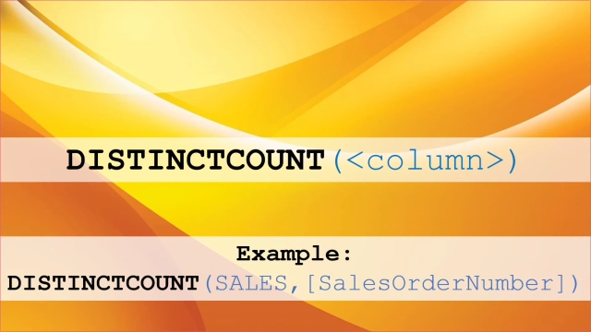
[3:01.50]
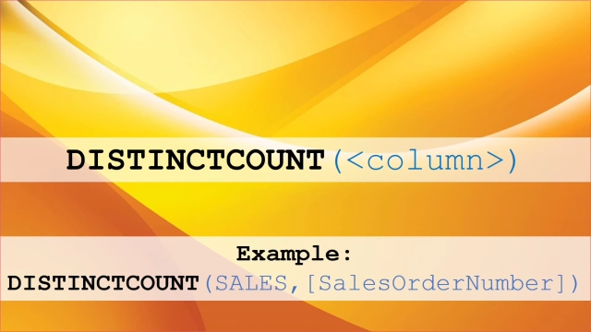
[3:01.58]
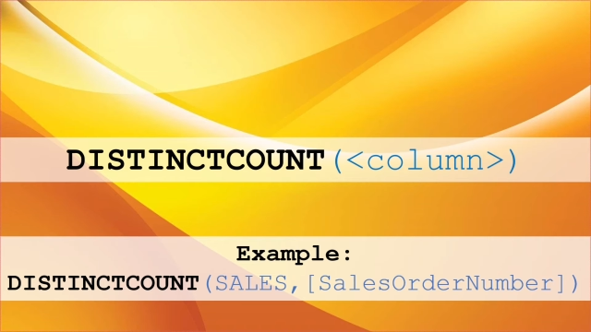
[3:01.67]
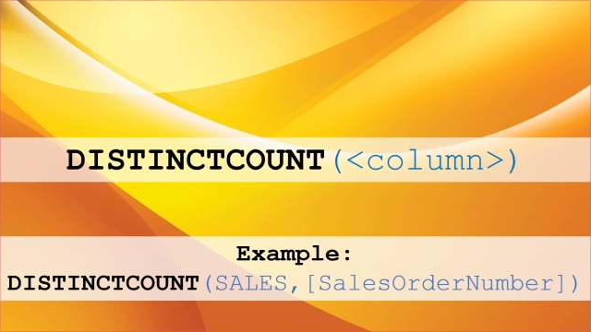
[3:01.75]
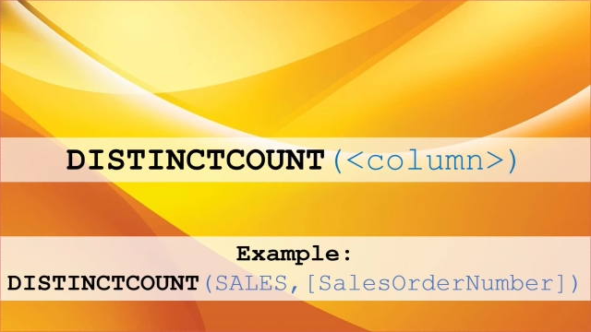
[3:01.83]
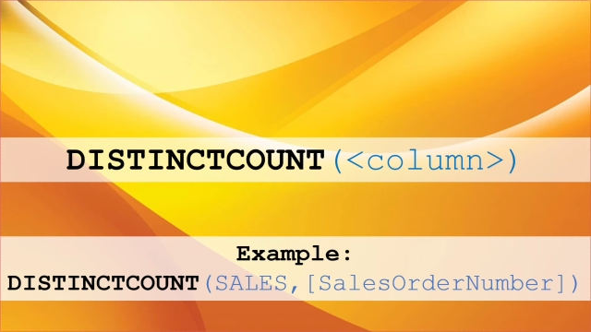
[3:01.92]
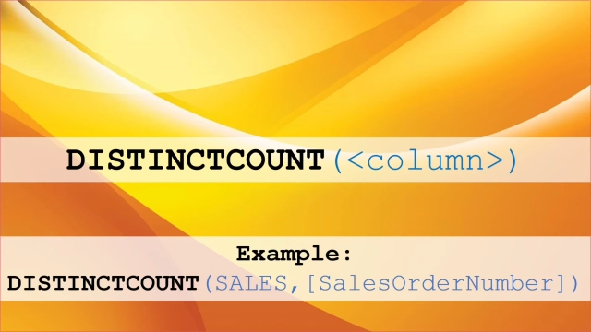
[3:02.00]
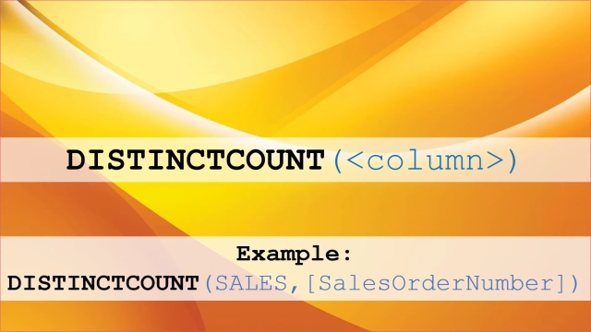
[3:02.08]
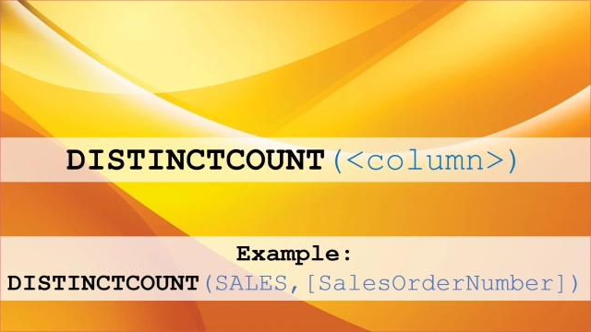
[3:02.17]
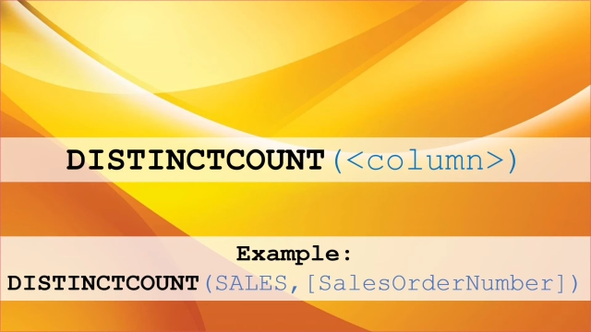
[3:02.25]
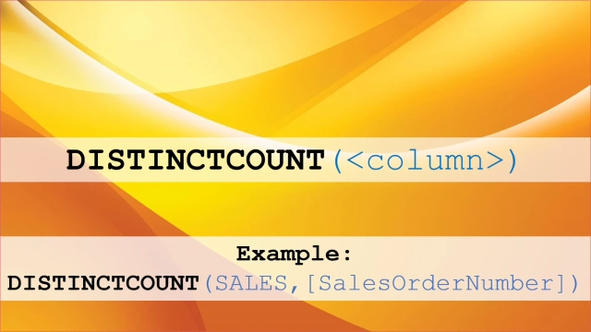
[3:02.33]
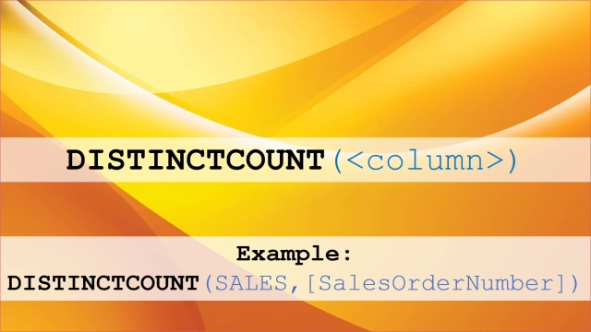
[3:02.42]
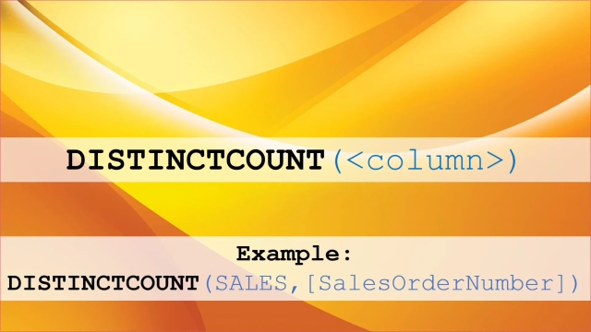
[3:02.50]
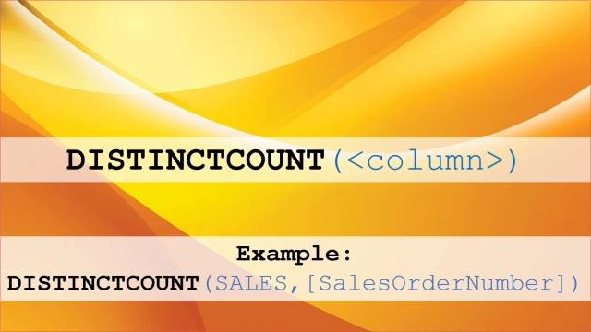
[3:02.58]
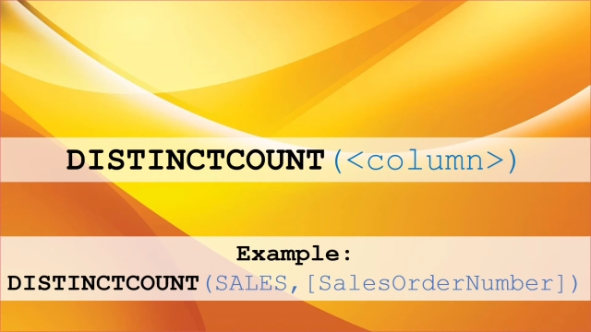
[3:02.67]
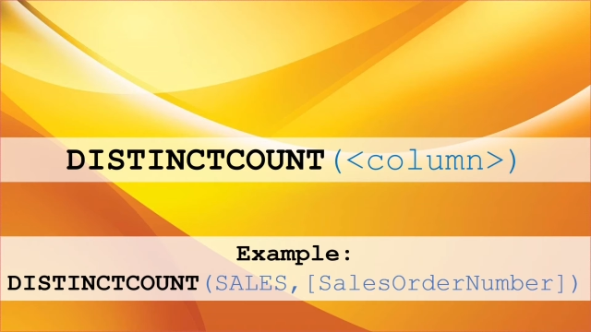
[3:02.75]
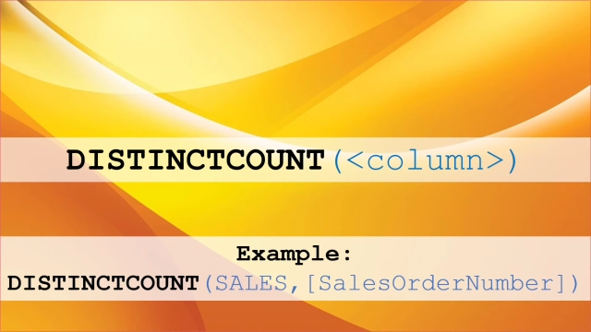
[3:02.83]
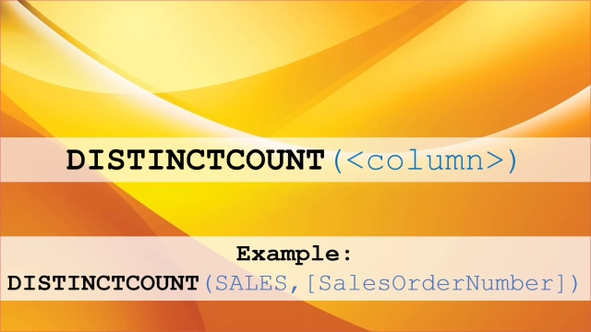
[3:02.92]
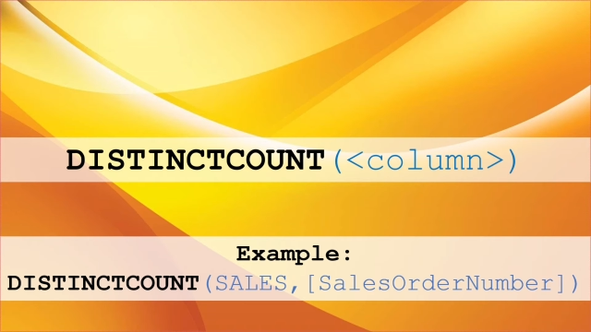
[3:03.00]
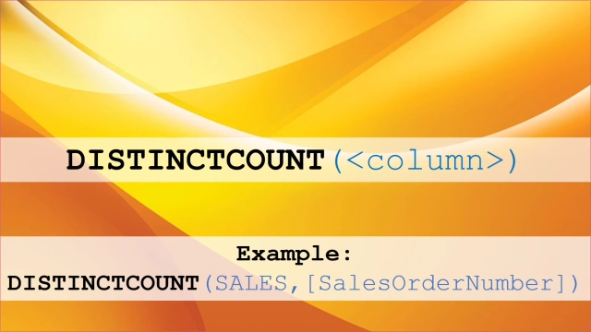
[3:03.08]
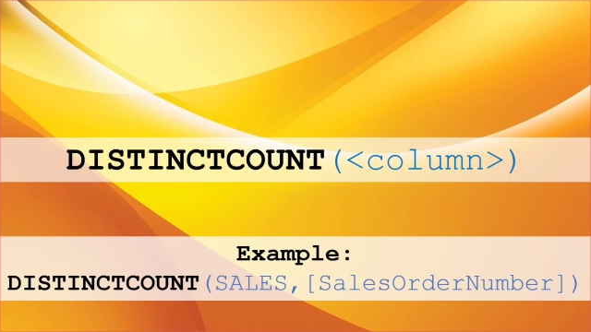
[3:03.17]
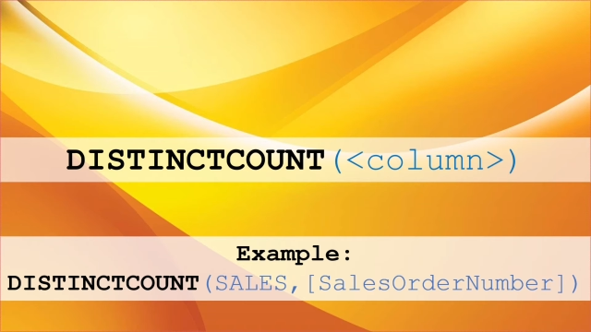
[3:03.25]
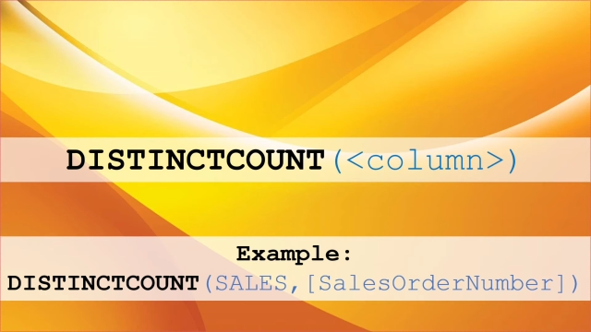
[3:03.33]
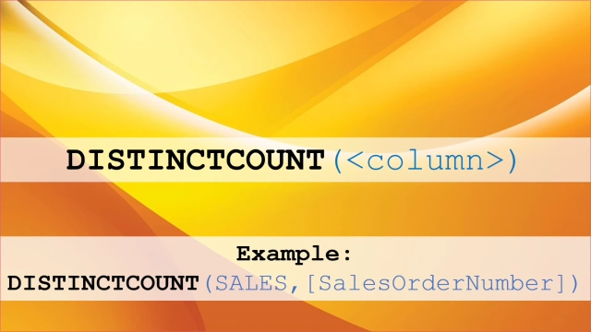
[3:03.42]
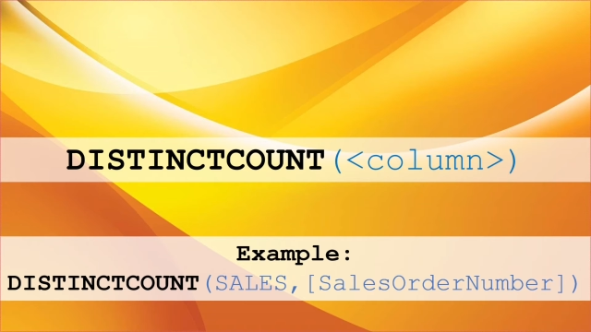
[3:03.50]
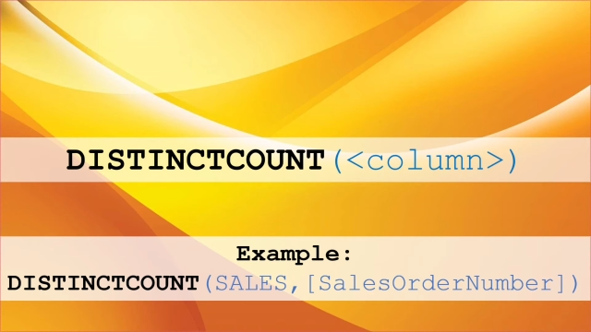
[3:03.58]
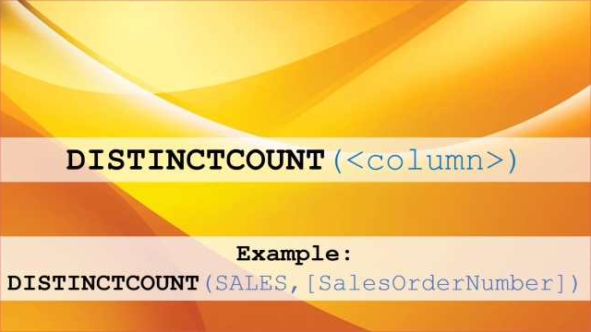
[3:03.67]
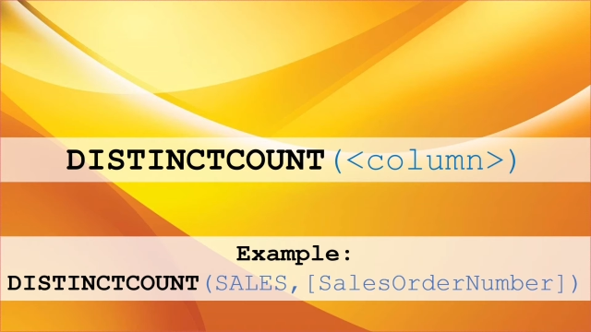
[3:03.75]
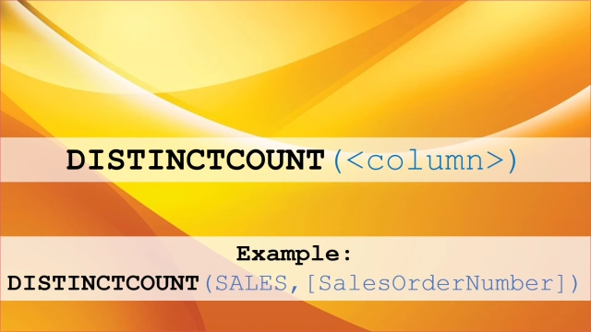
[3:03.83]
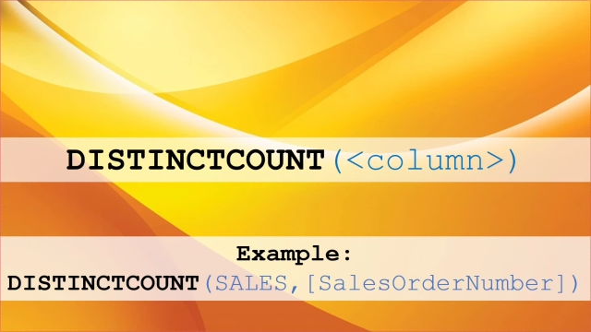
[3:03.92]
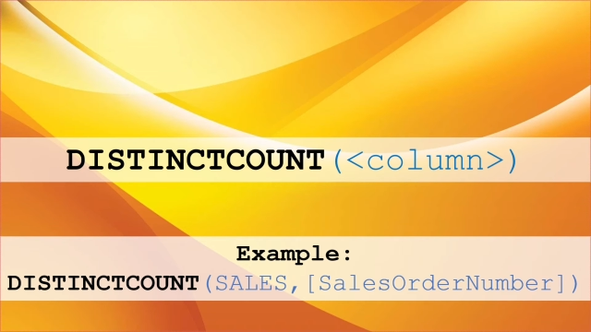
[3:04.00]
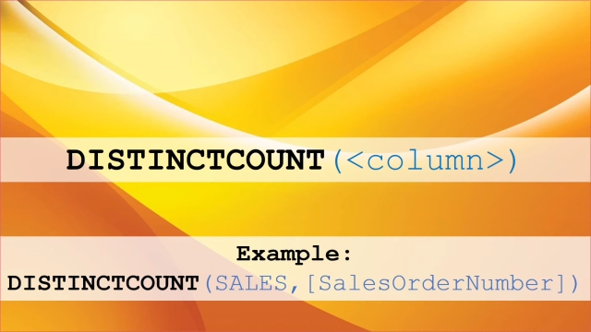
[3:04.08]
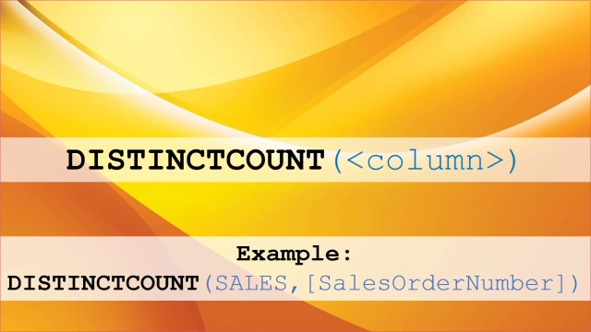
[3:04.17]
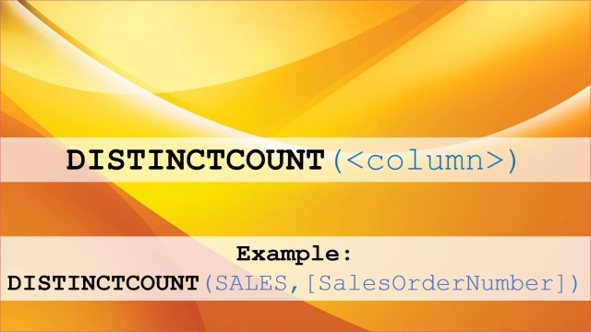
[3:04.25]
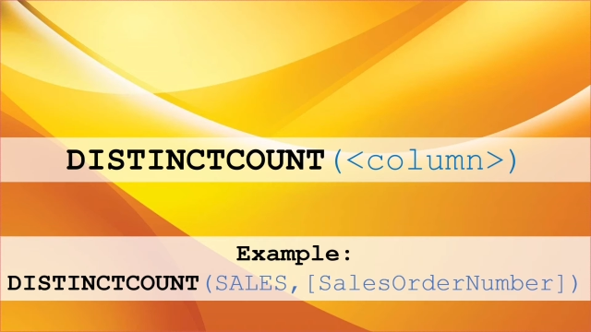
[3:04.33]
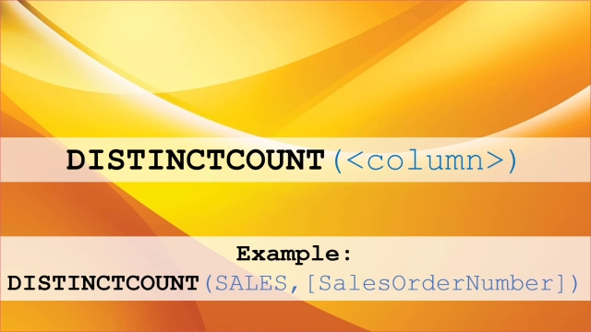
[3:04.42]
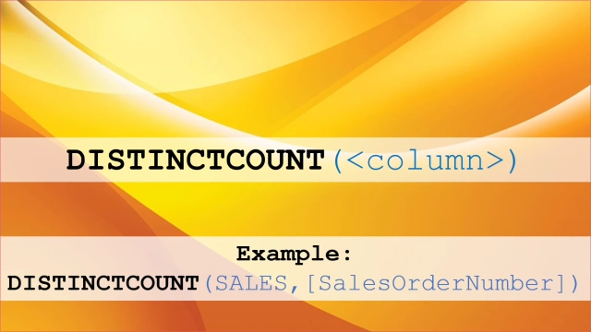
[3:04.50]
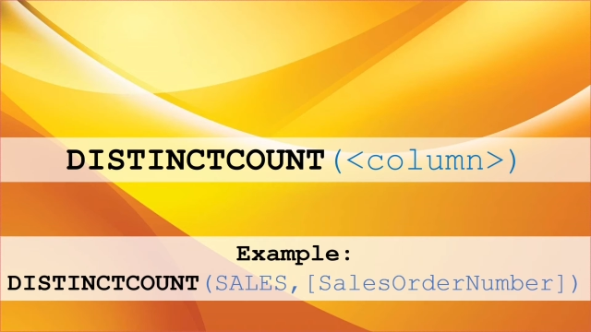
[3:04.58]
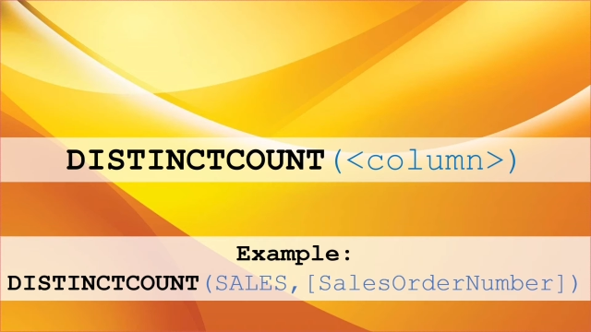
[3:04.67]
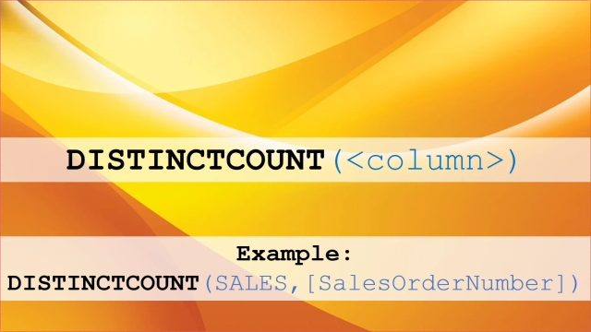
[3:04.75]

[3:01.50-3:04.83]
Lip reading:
No face is visible, so there are no lips to read.